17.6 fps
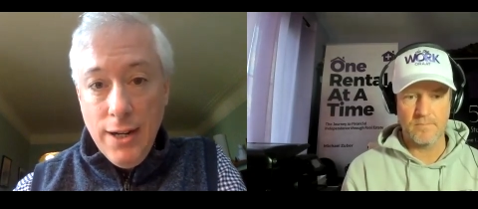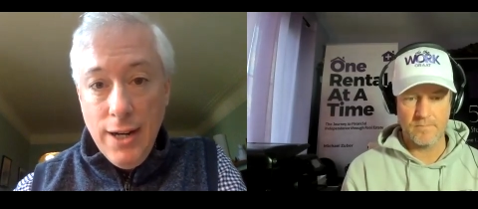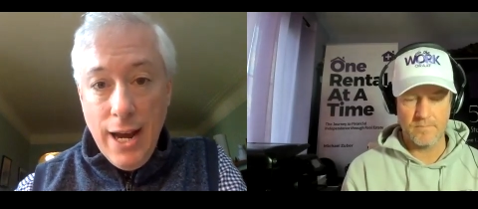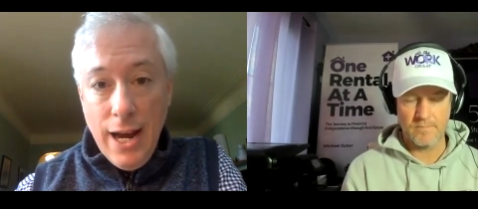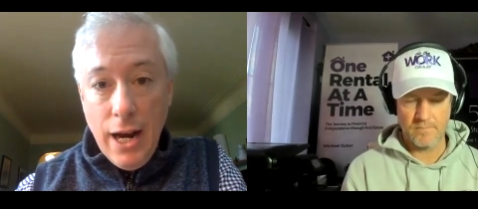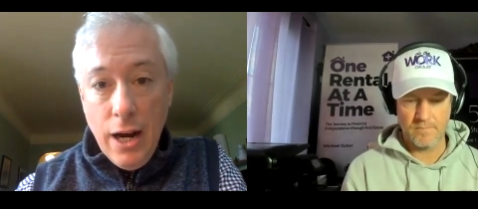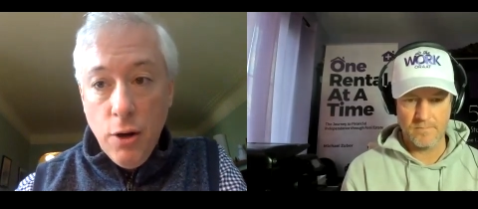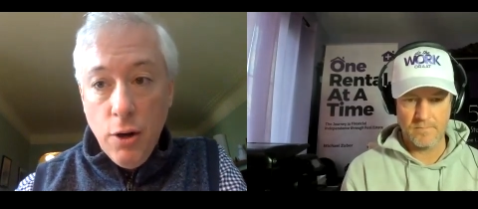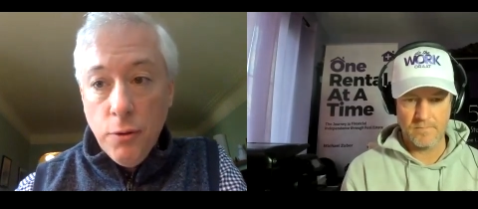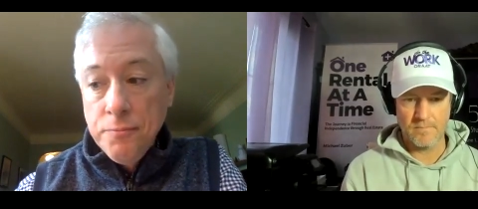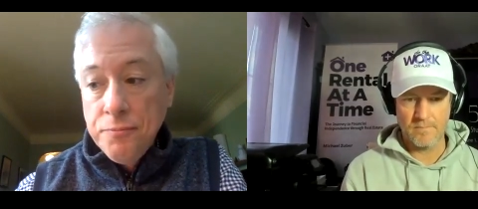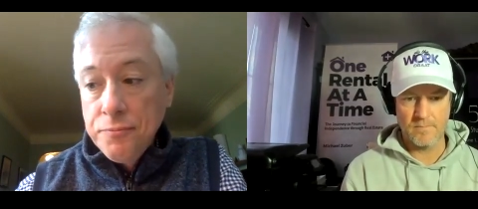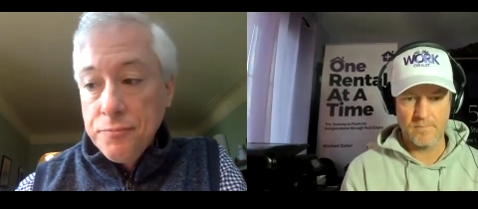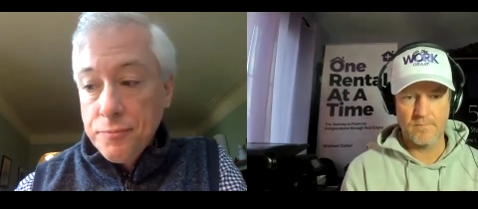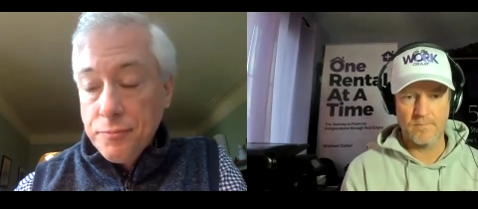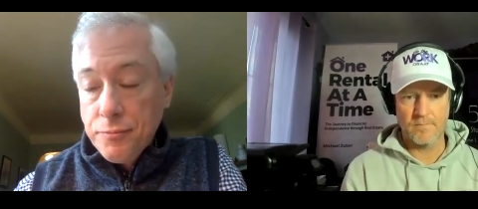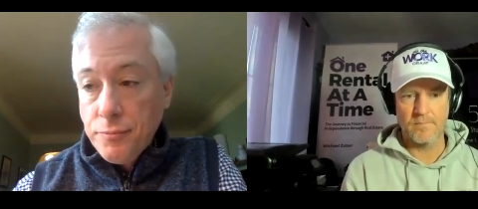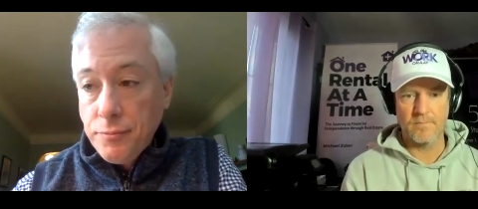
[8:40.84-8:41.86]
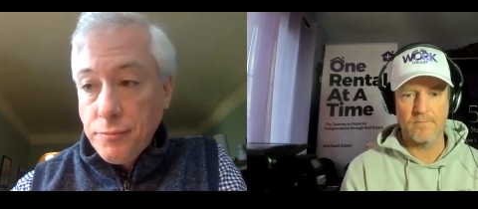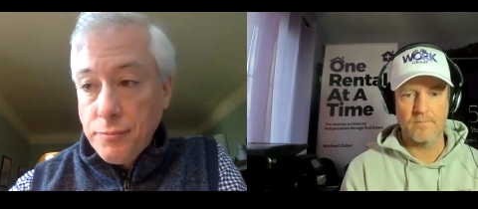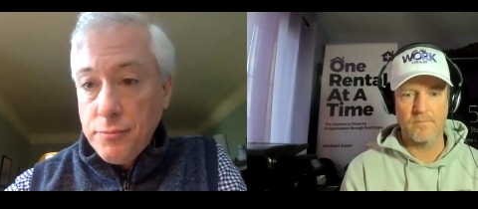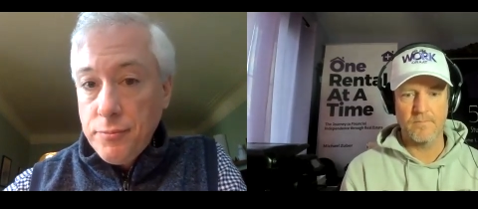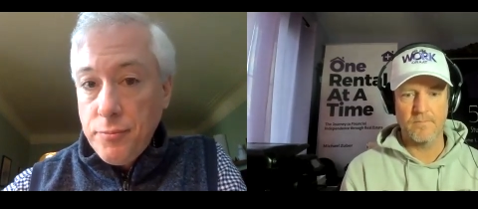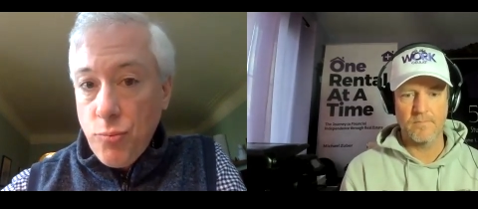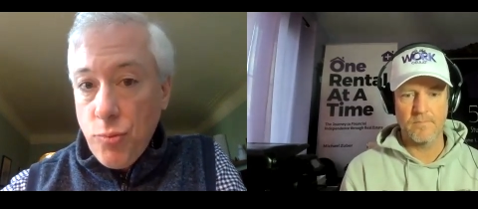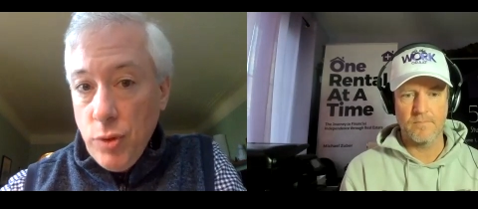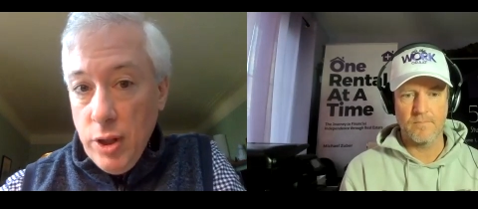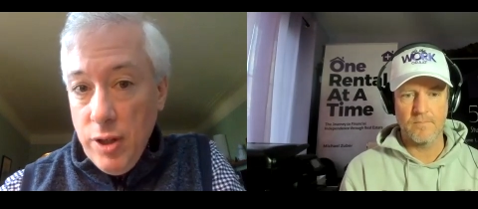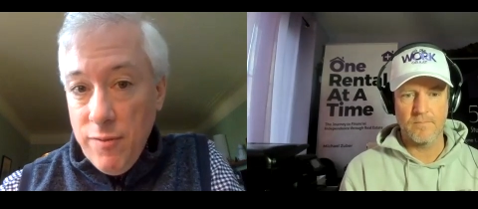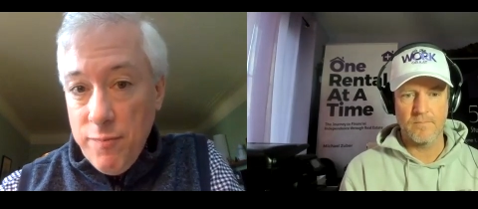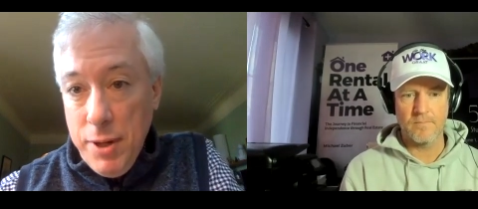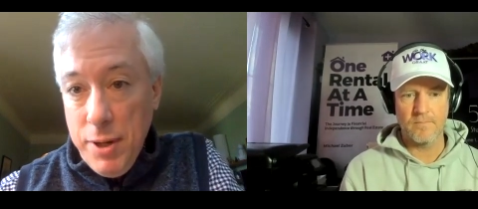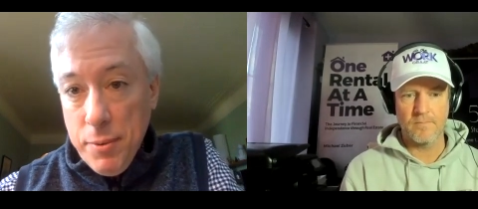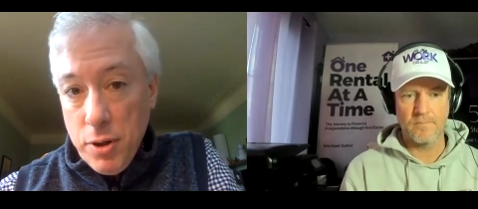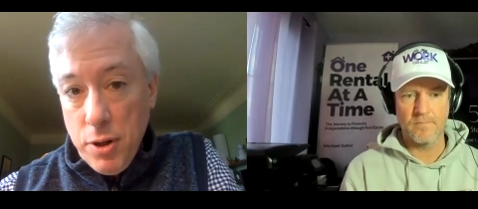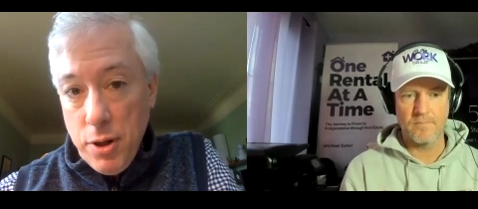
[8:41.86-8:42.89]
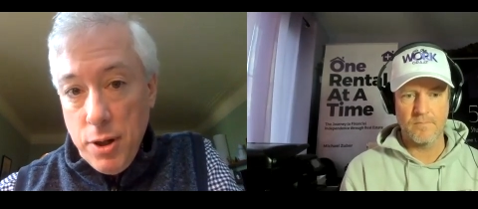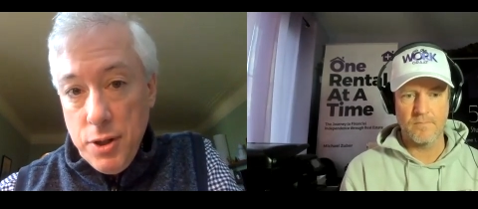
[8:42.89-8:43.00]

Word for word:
Speaker 1: now, if people are